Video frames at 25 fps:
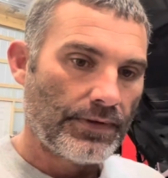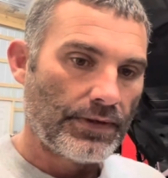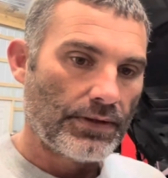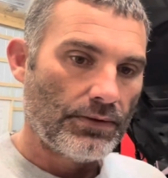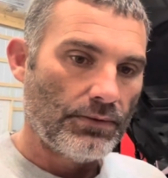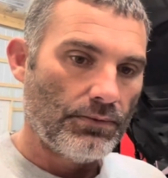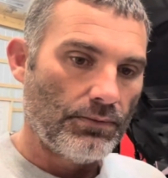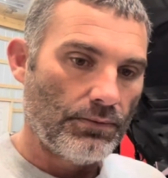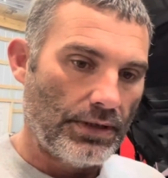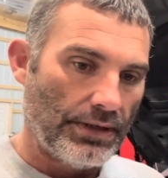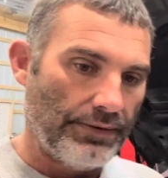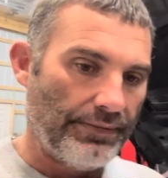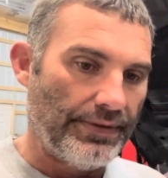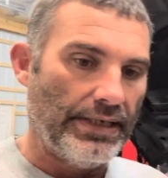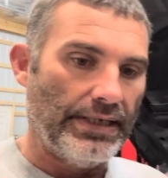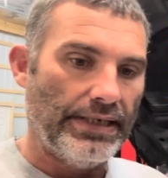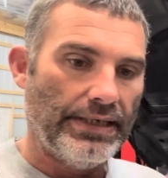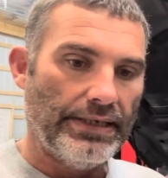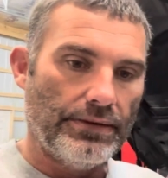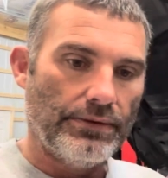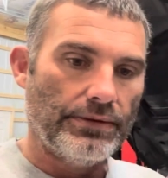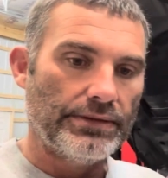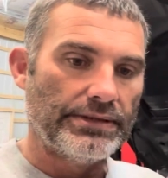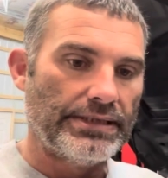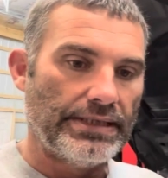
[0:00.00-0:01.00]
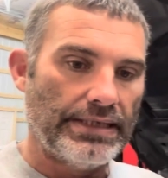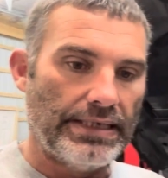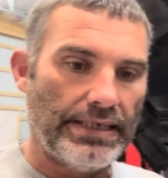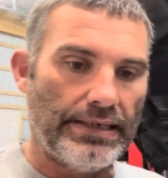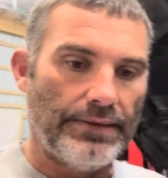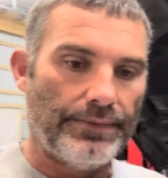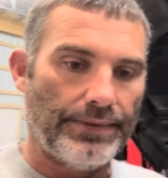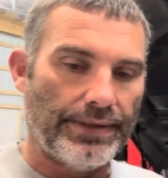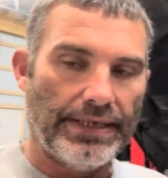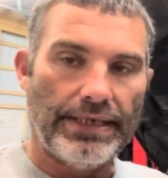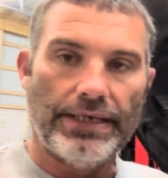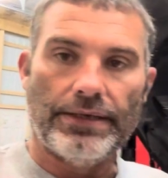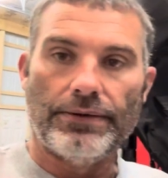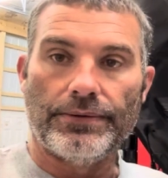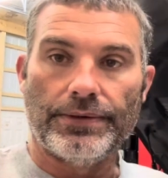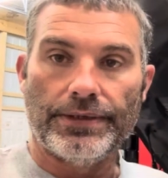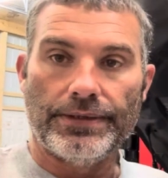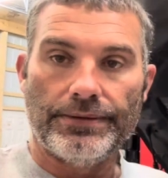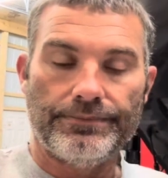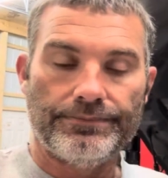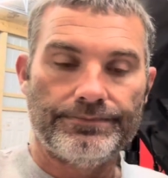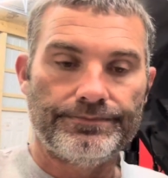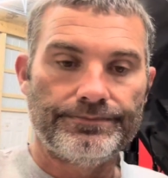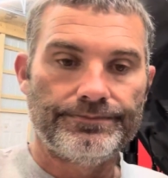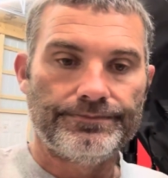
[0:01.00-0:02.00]
Whatever I can get on today, I want to get on it.
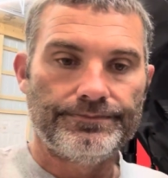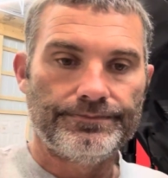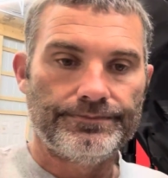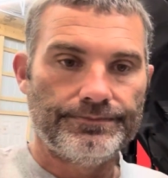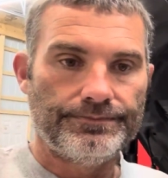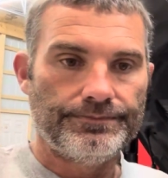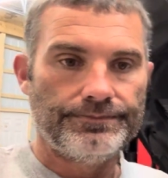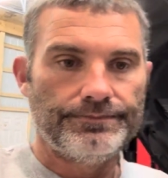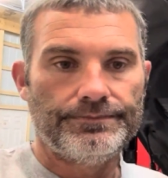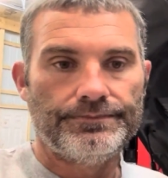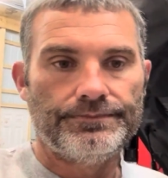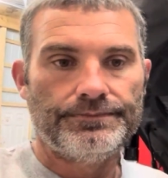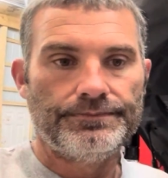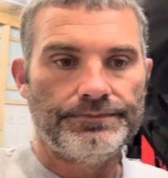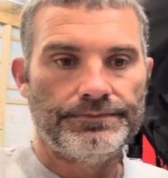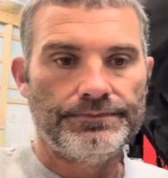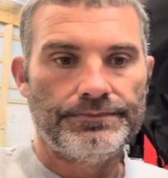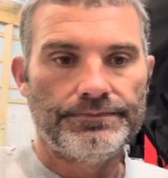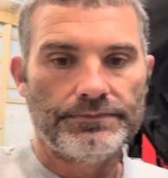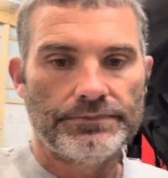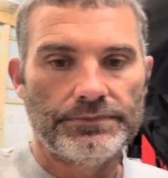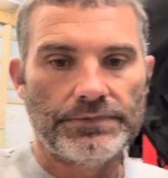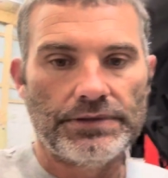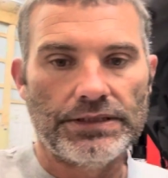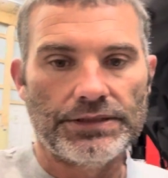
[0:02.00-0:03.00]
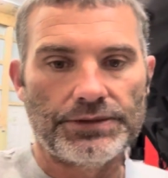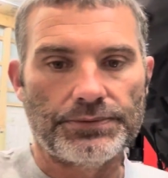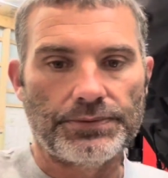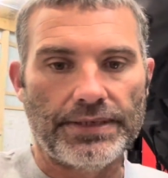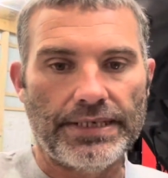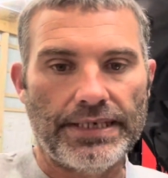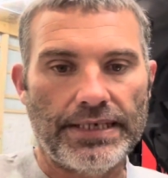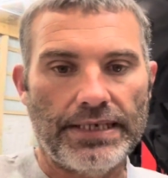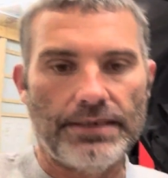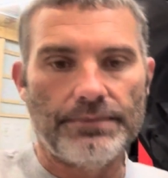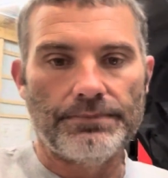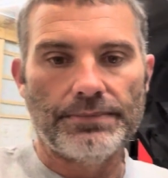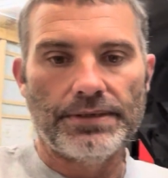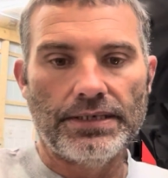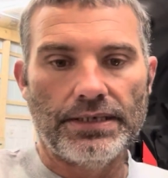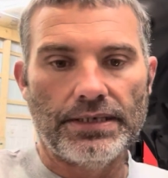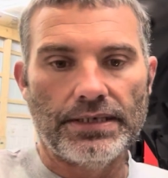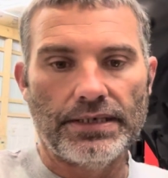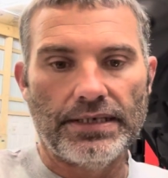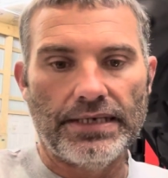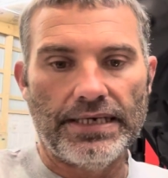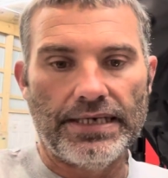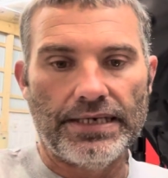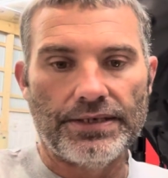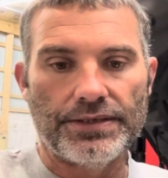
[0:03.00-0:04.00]
This way I'm kind of
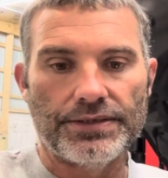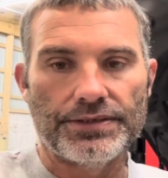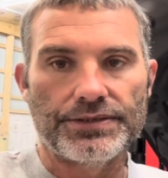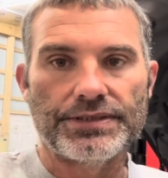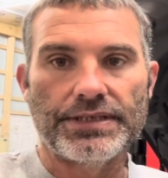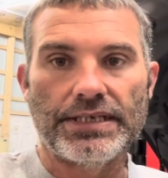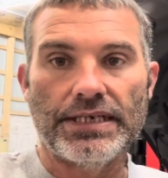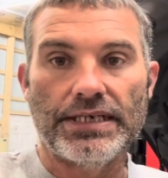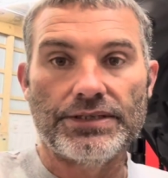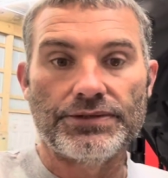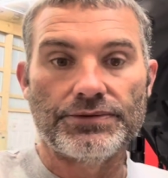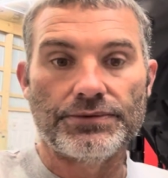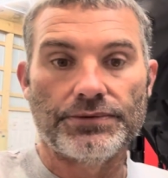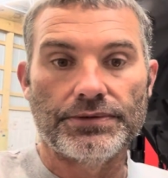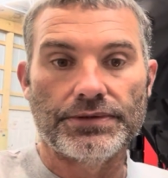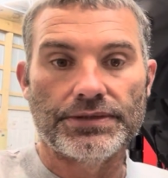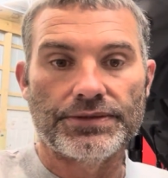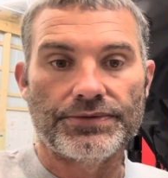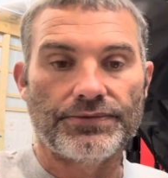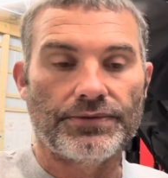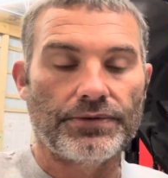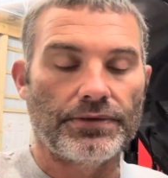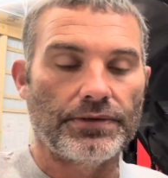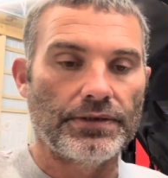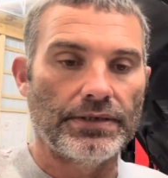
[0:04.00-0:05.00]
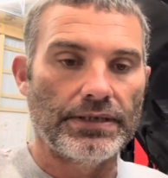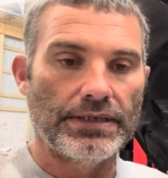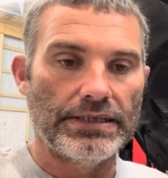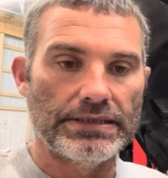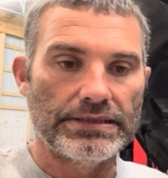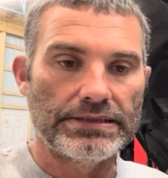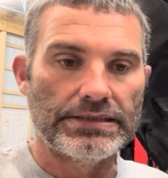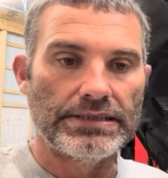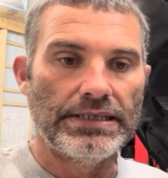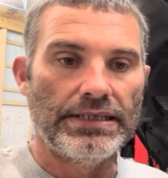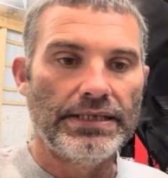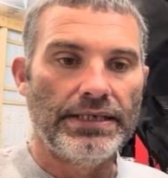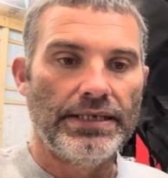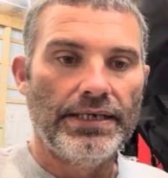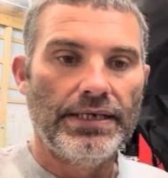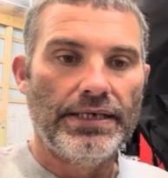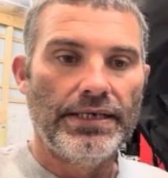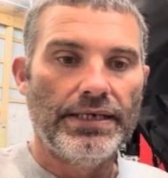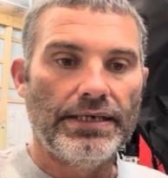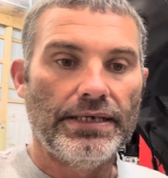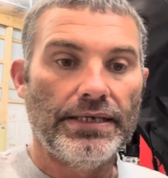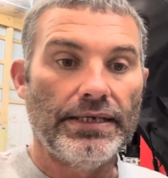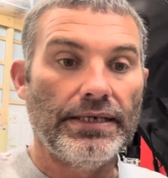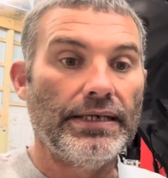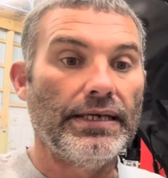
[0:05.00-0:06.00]
ahead of the schedule as far as
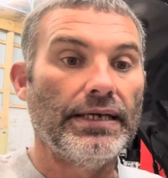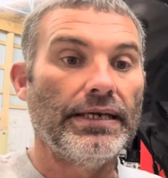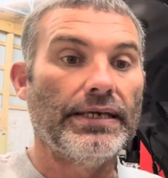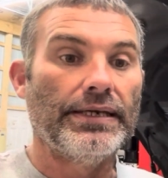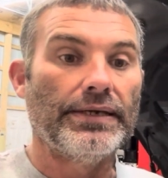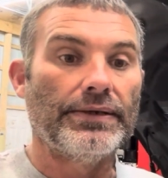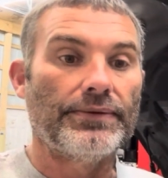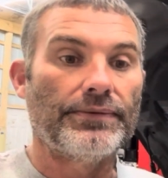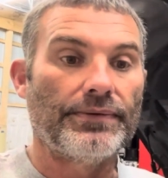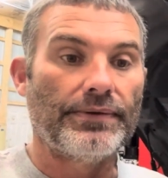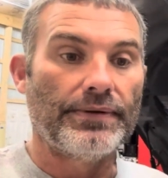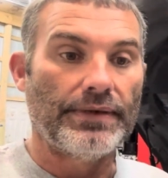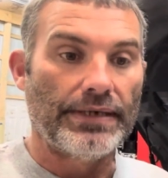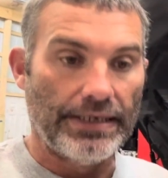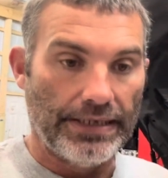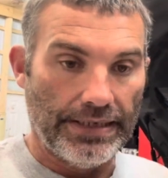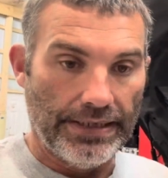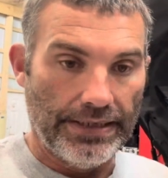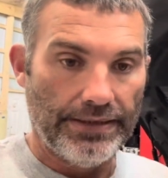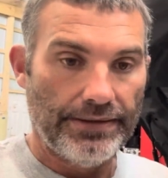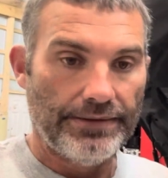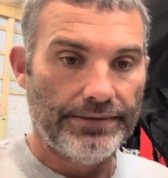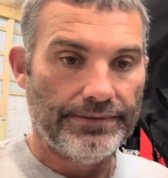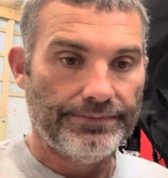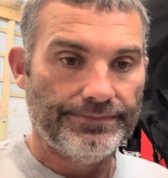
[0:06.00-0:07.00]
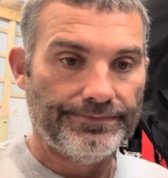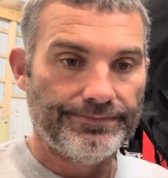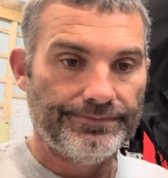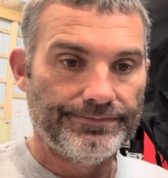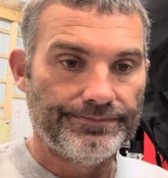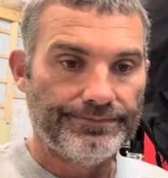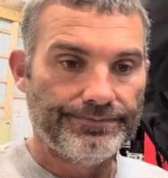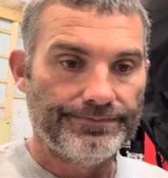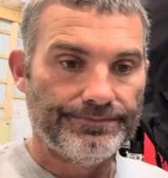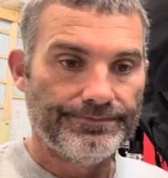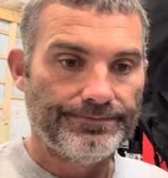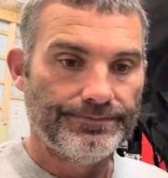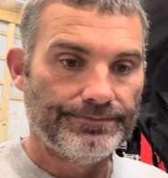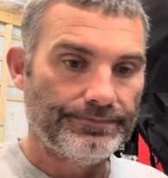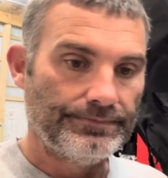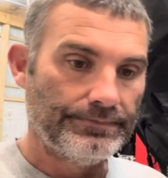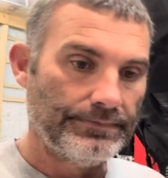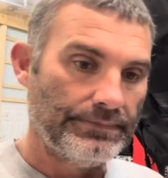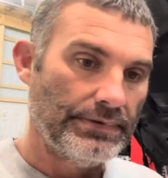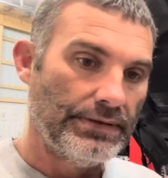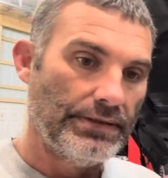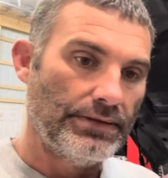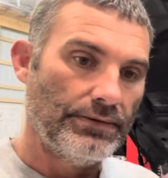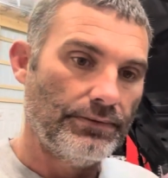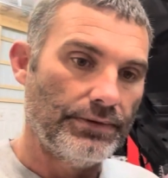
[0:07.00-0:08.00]
getting it ready,
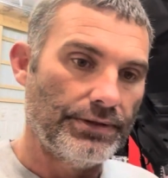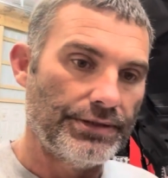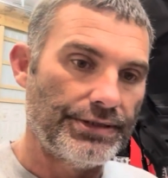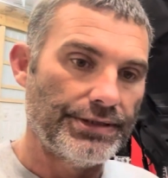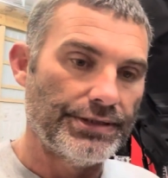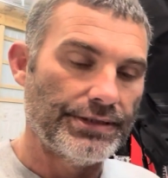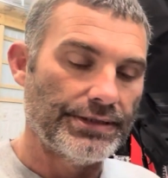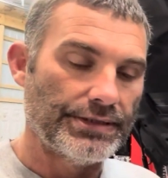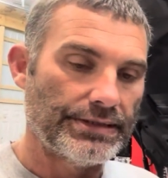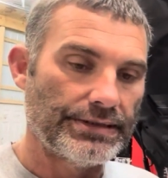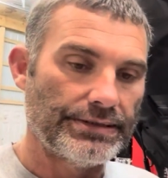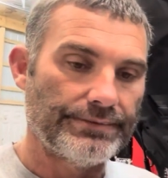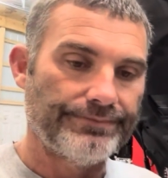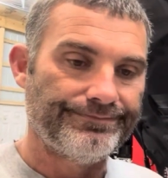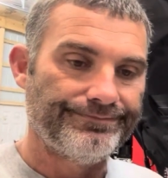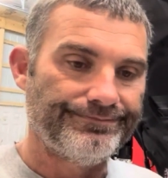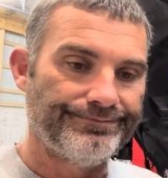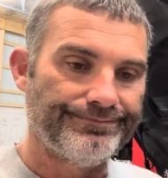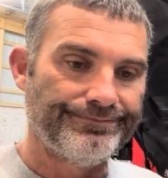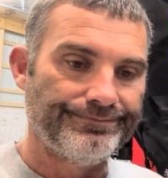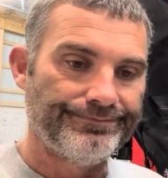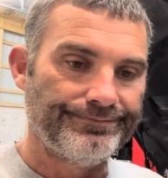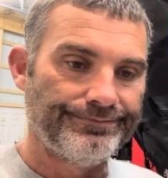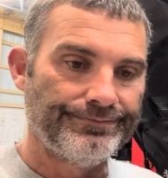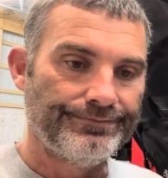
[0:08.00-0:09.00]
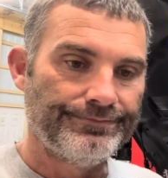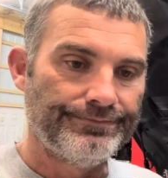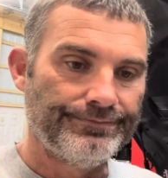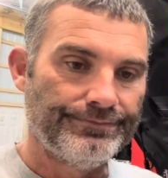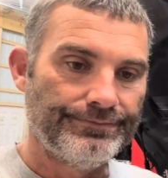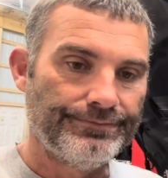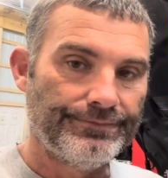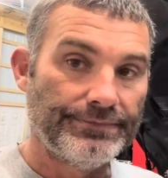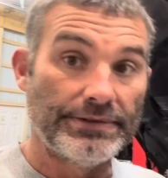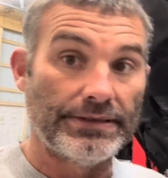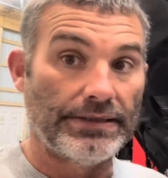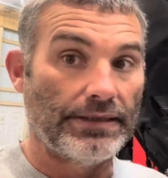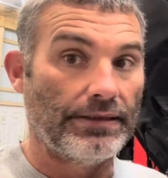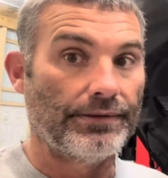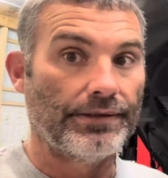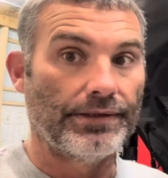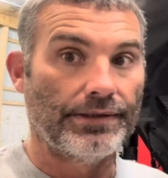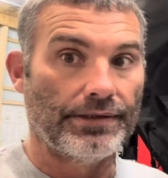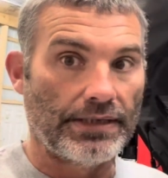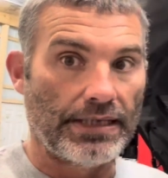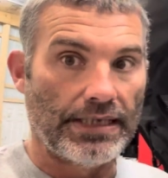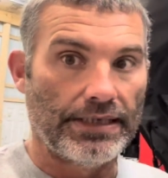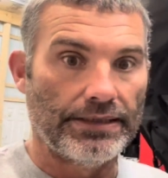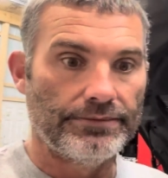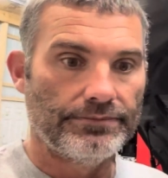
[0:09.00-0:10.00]
which is, it's not really a
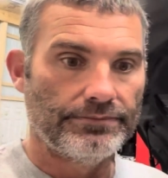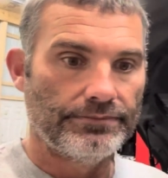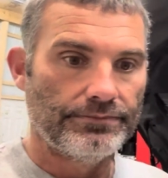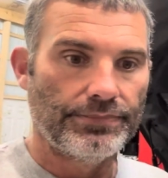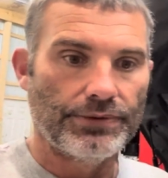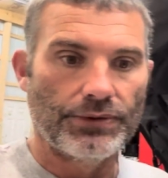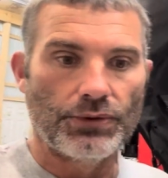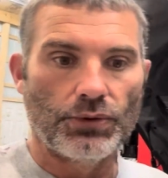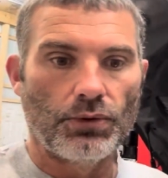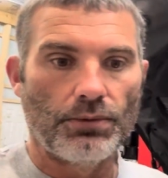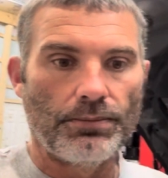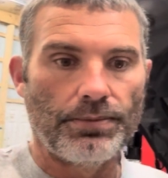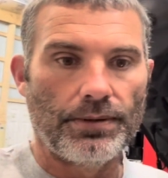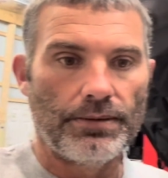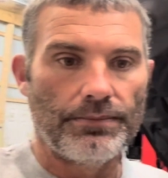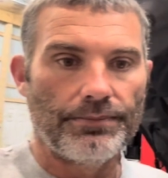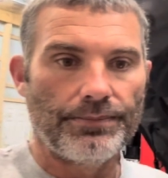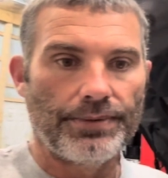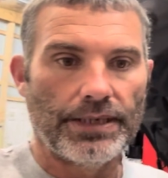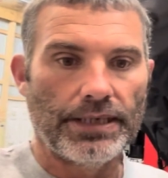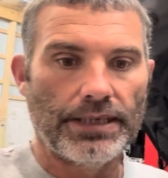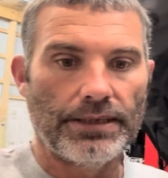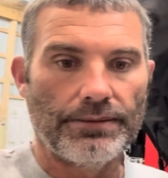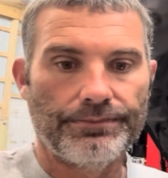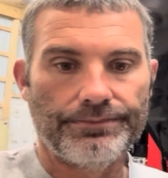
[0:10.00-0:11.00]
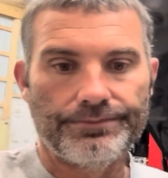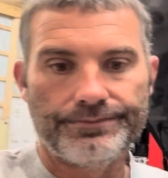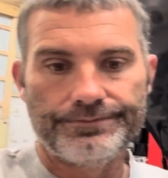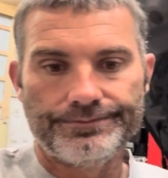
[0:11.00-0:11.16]
lot. Put the oil pump, pickup,